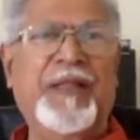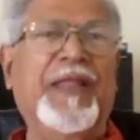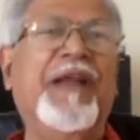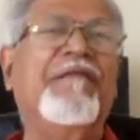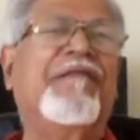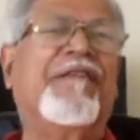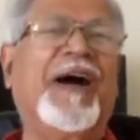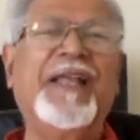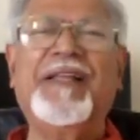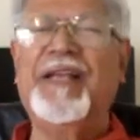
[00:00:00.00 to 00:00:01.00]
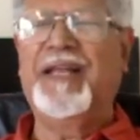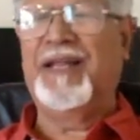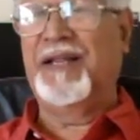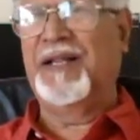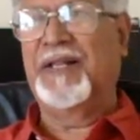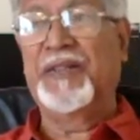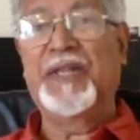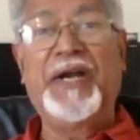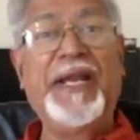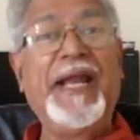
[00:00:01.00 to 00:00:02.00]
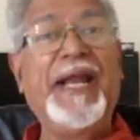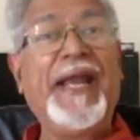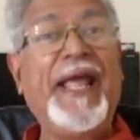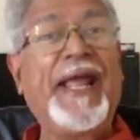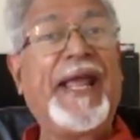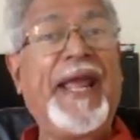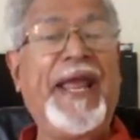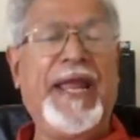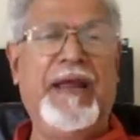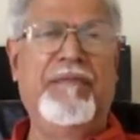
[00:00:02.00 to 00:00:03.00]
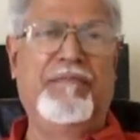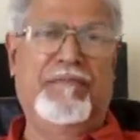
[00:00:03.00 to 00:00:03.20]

Then finally the D-Day came.